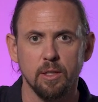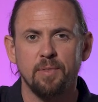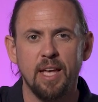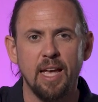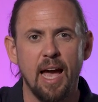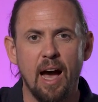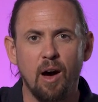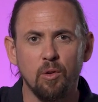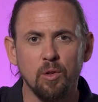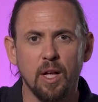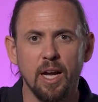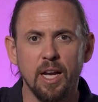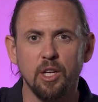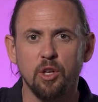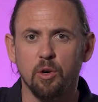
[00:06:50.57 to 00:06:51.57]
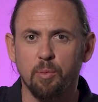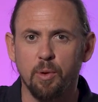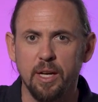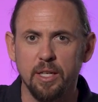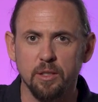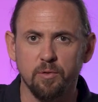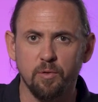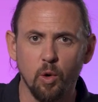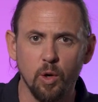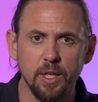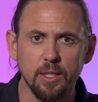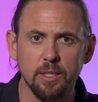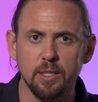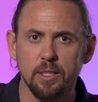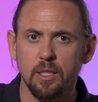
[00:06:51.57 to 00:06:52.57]
They outline your brand's
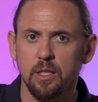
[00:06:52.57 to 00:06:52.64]
voice,